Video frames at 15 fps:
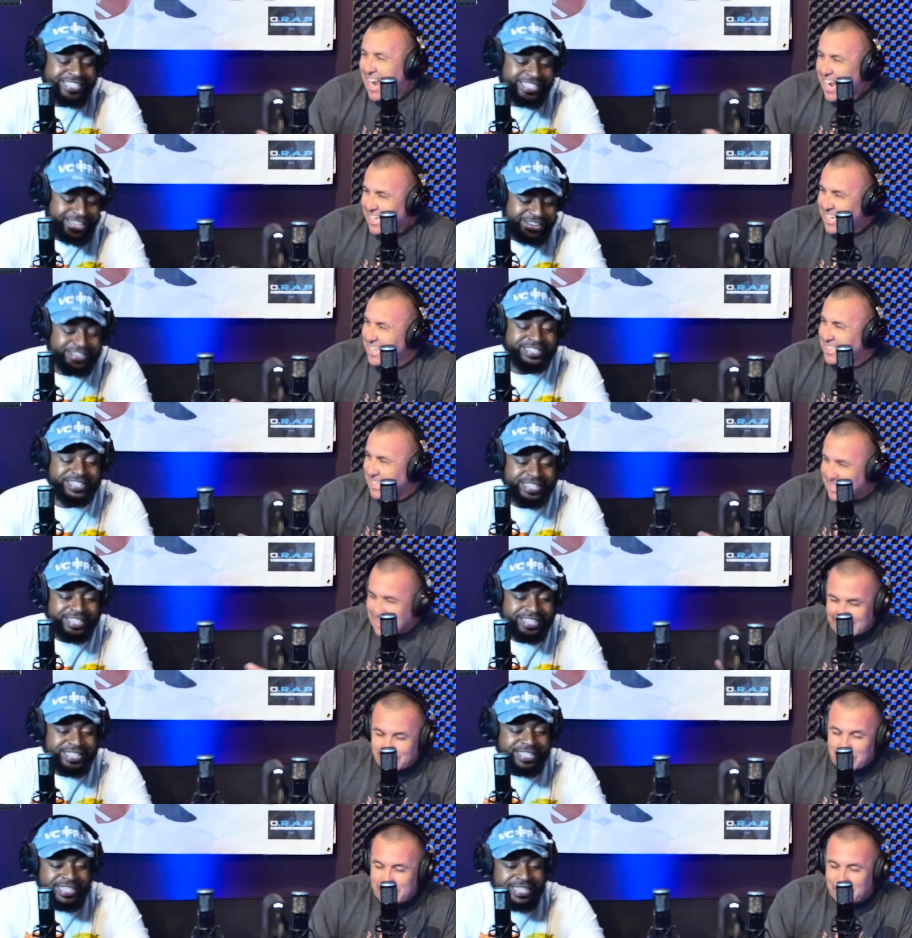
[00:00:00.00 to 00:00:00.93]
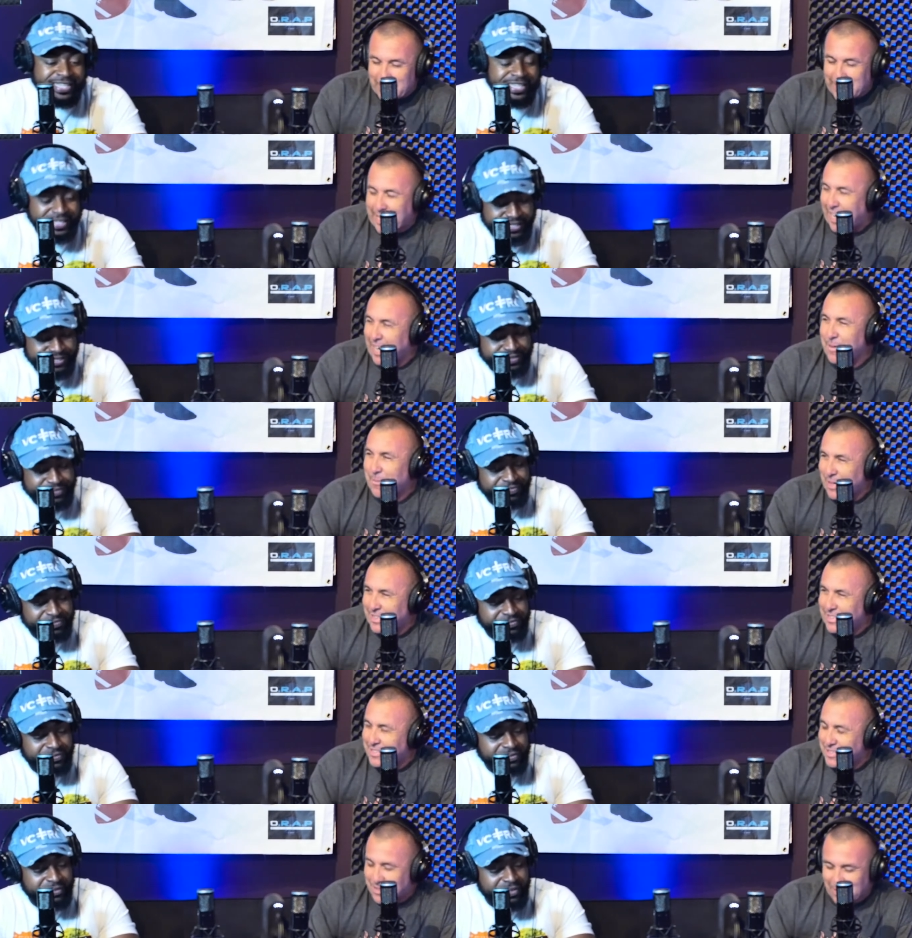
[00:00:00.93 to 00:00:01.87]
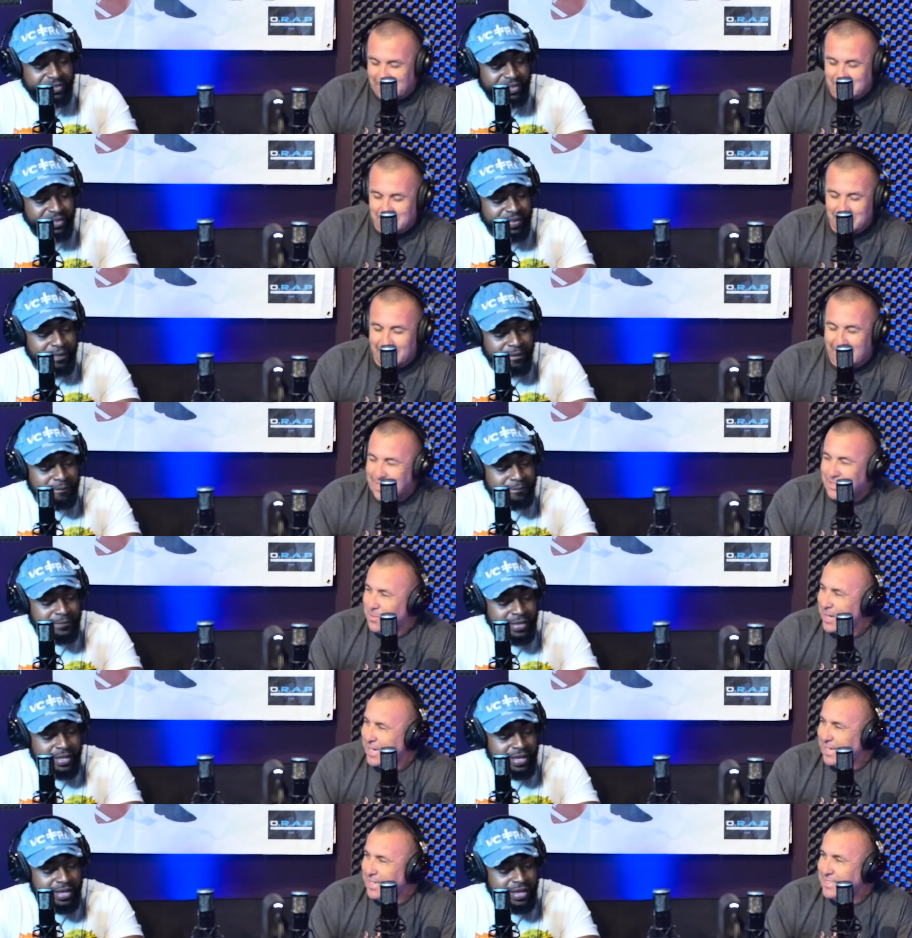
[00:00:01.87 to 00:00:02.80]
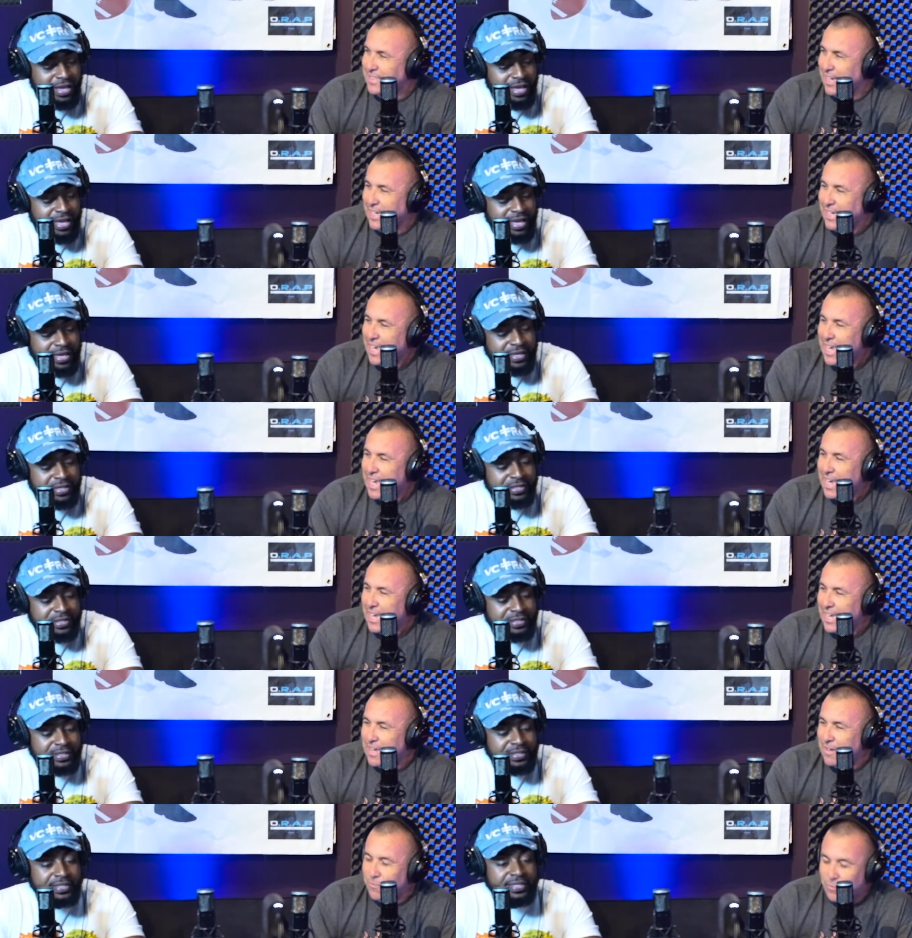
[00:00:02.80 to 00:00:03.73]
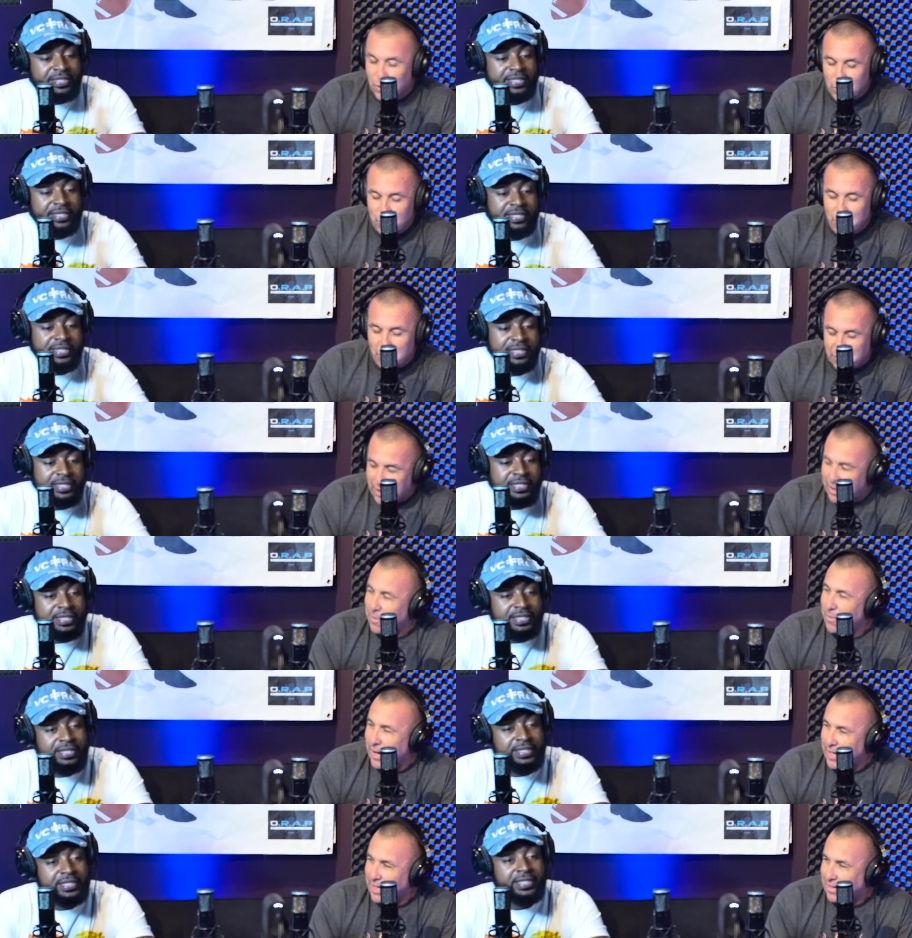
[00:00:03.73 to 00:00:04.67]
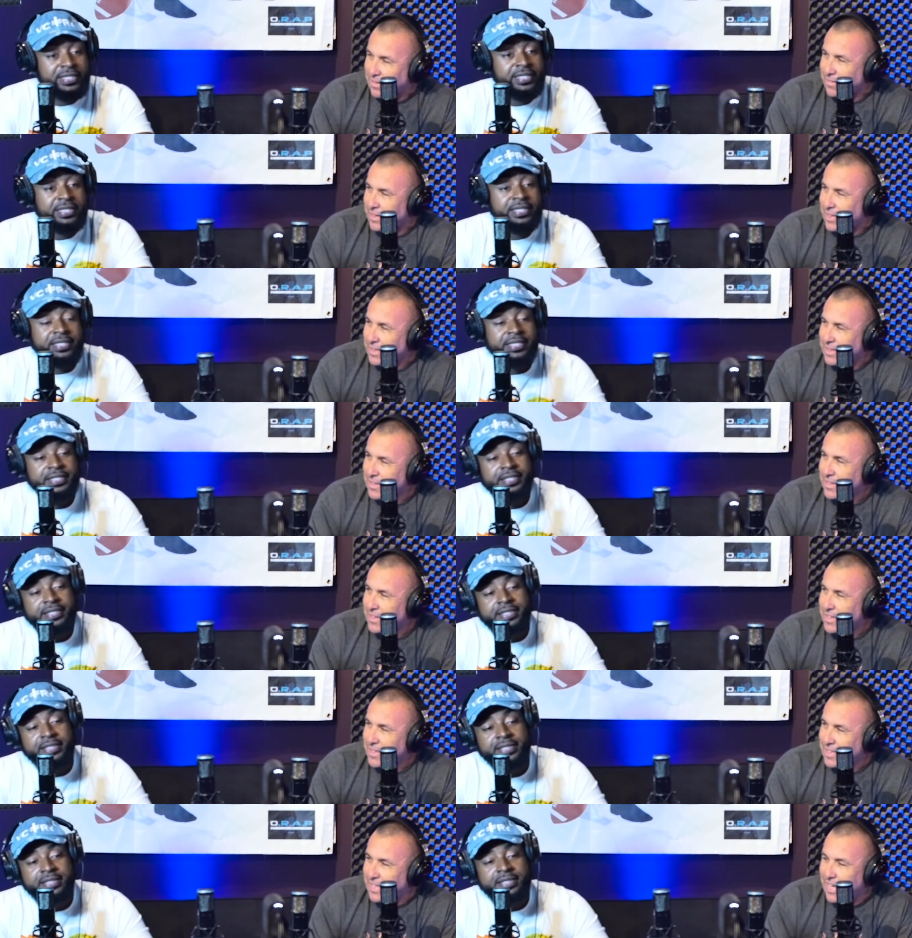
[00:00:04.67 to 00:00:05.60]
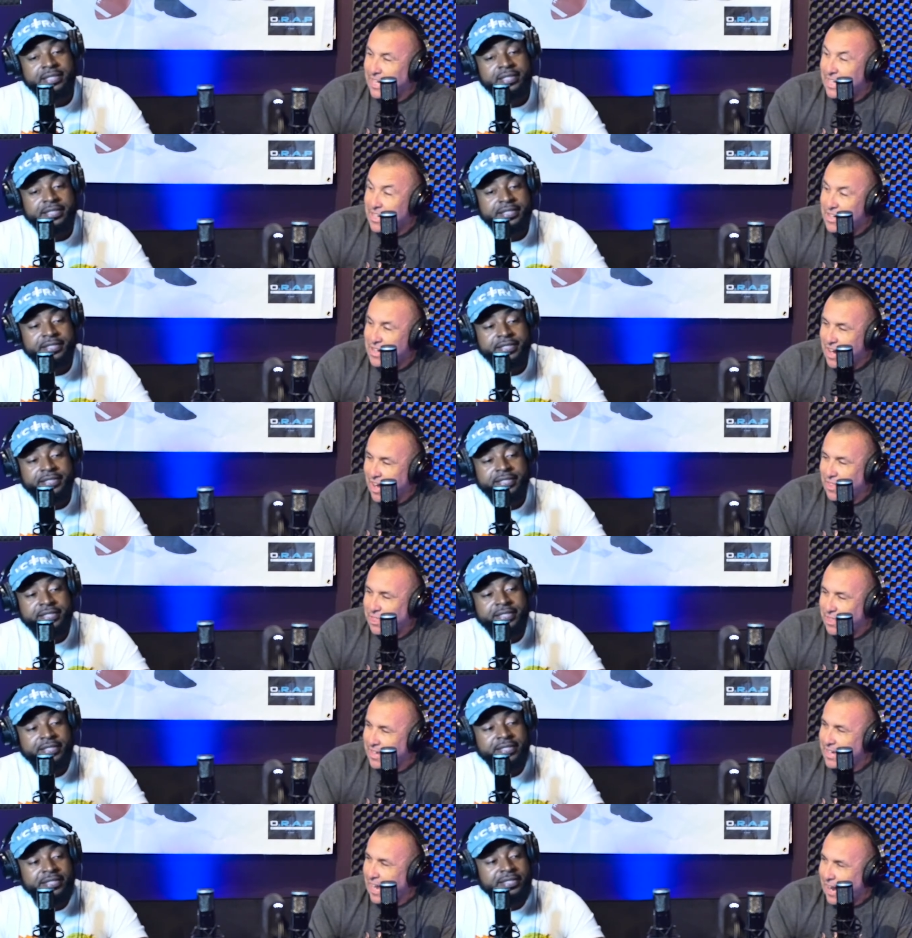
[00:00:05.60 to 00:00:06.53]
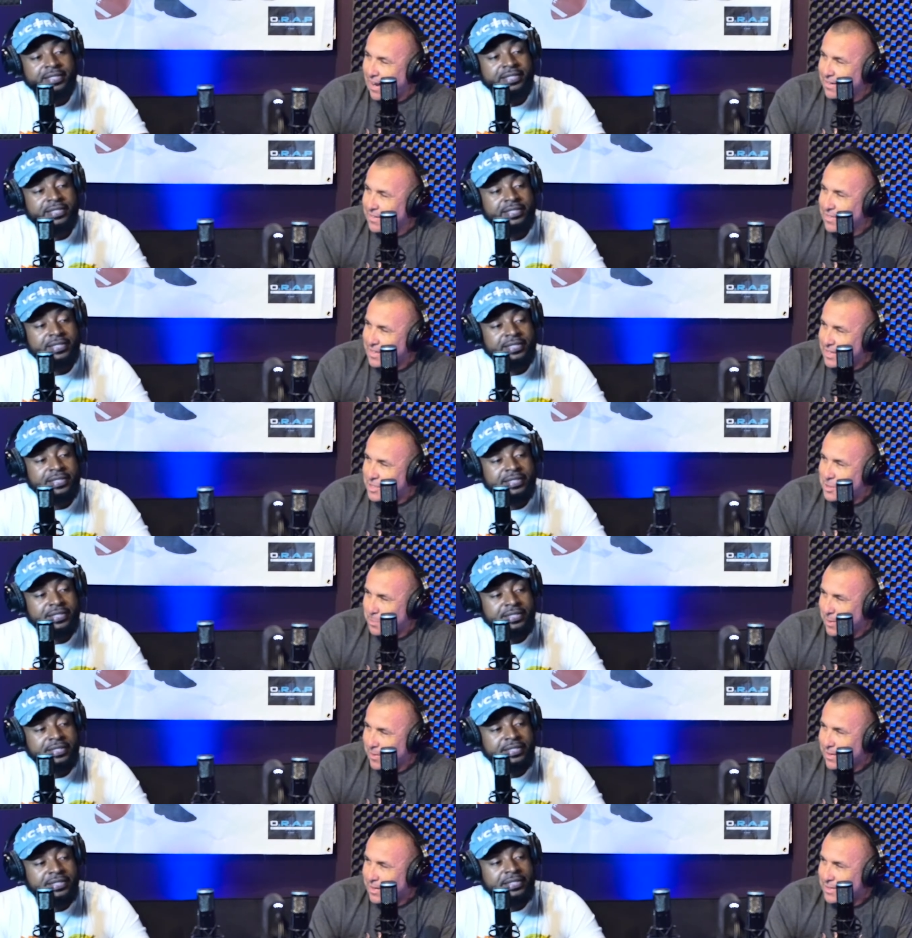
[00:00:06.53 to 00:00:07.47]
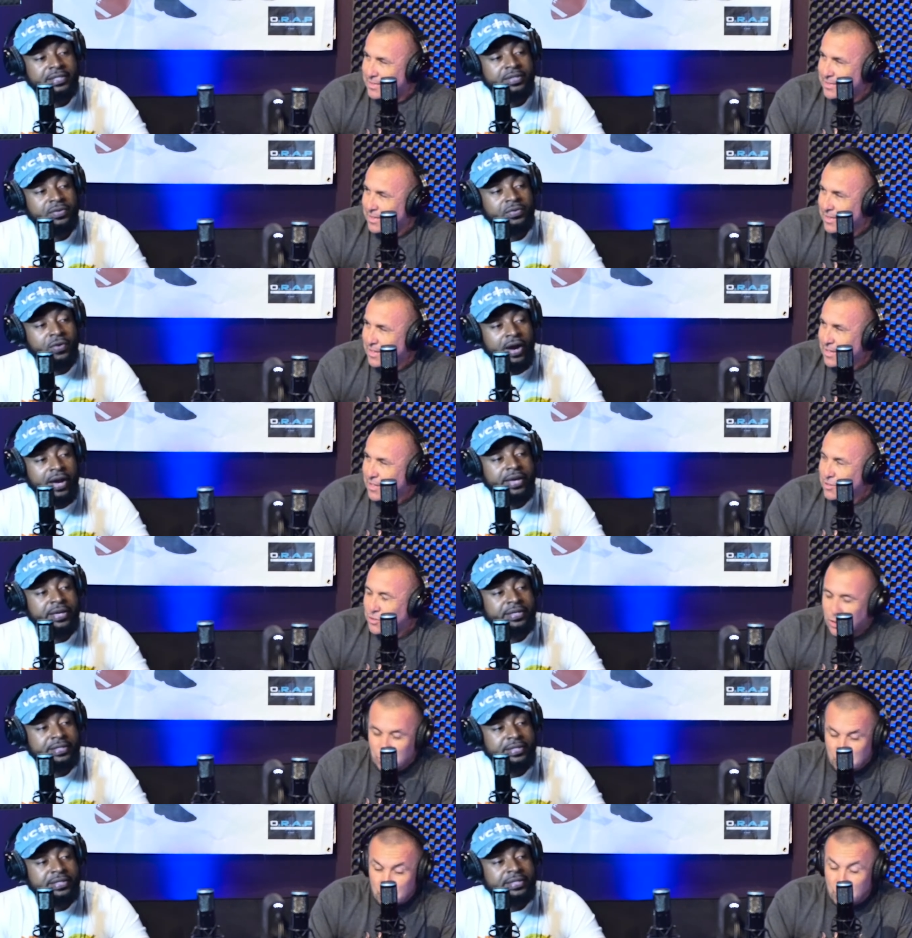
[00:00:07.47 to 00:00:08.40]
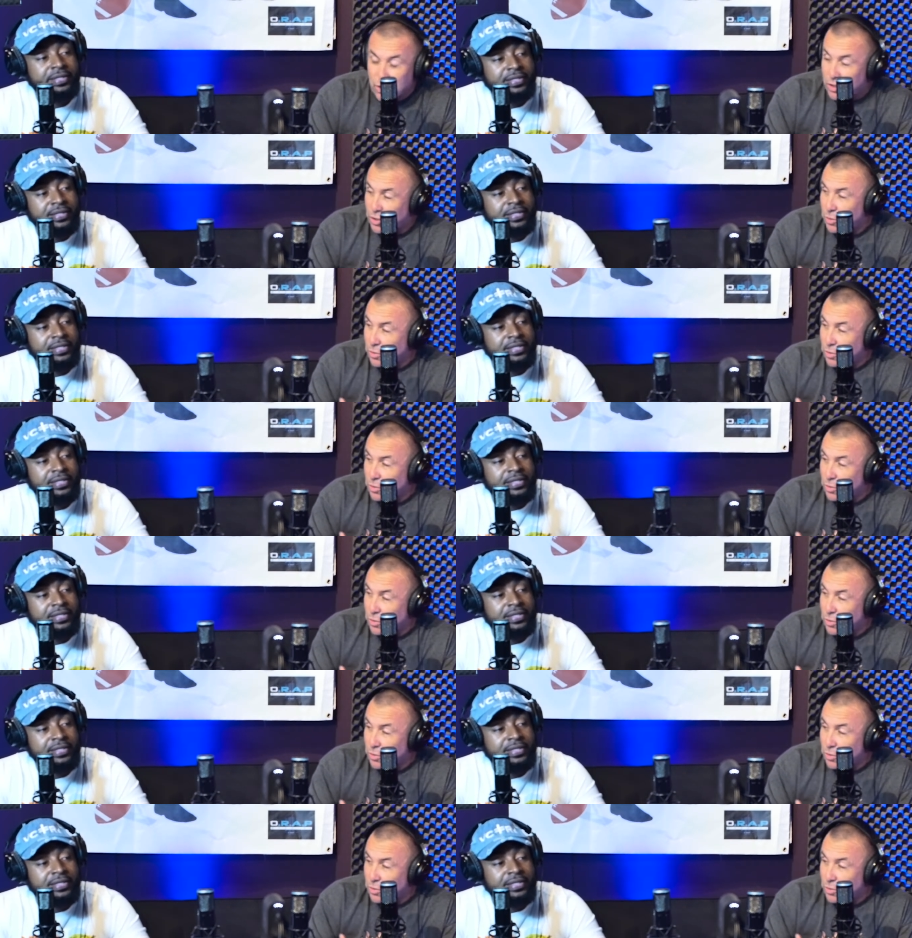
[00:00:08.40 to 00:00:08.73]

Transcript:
Speaker 1: seriously, yeah, we we kind of went this direction last week. It's like if you theoretically get nothing out of the experience, right? So you you